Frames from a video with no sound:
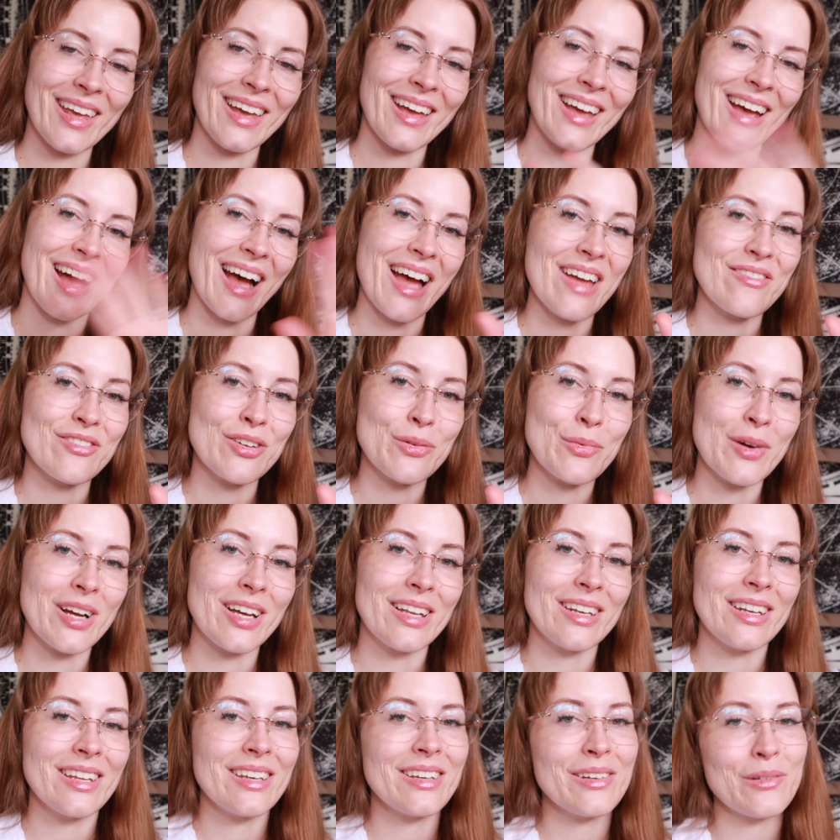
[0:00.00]
I think about
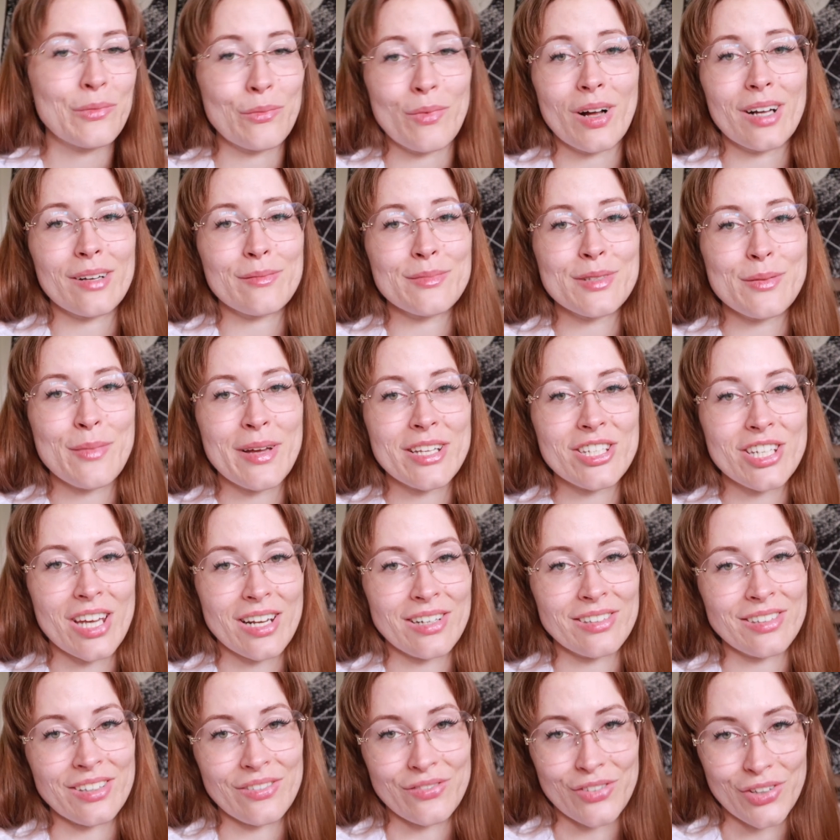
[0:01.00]
3 times now
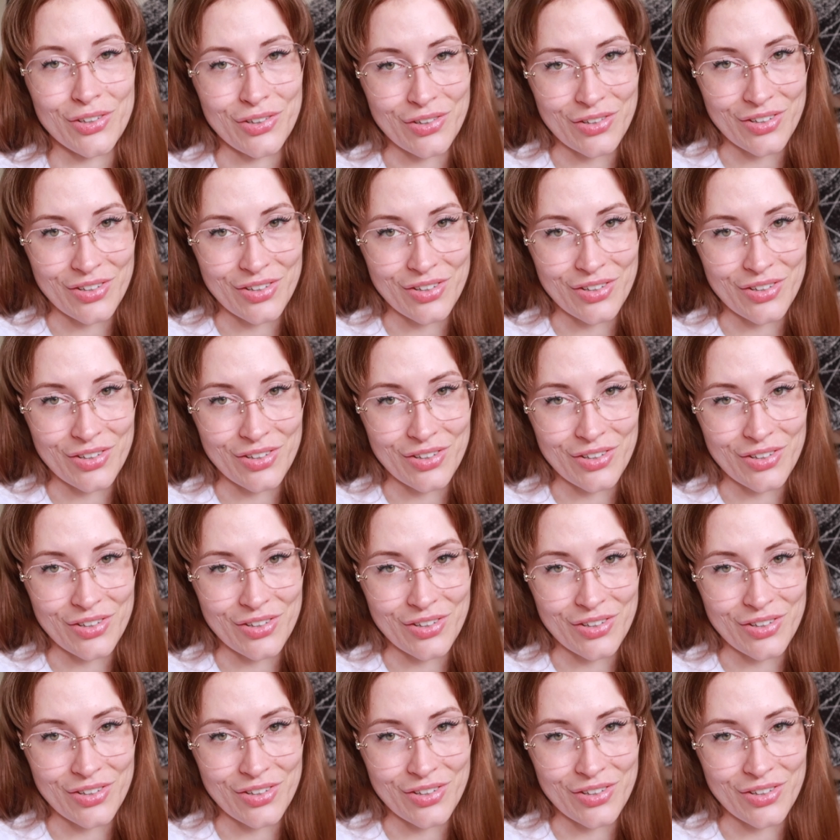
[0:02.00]
I've tried